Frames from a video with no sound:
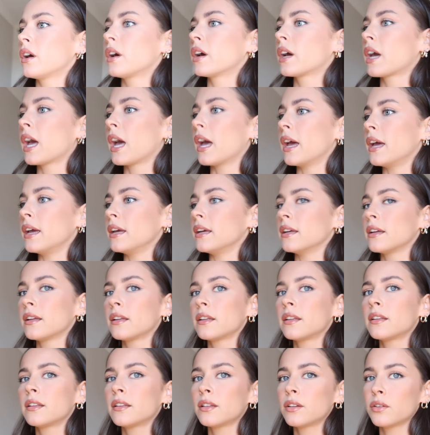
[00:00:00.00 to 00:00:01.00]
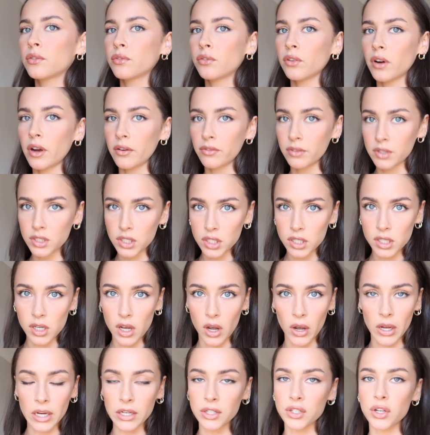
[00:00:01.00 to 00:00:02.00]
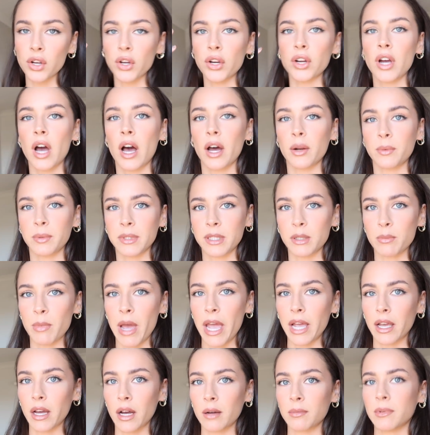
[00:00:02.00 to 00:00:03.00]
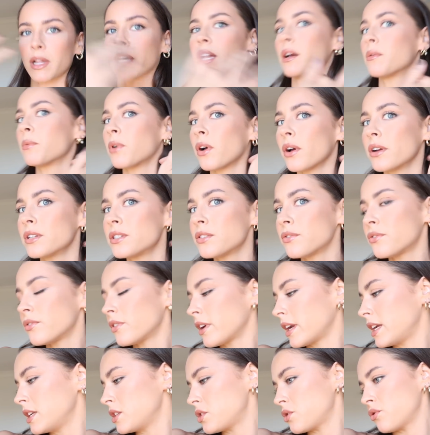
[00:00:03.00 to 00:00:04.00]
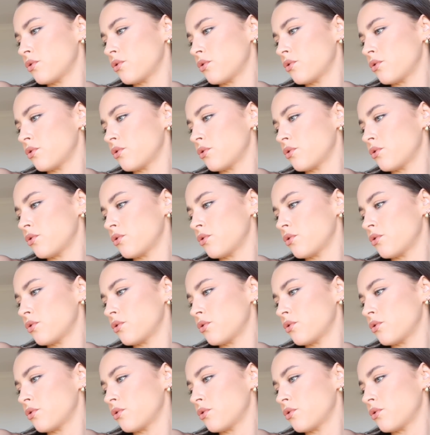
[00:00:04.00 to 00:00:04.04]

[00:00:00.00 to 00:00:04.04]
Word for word: Okay, forever just going too hard with the makeup. Like I'm going to freaking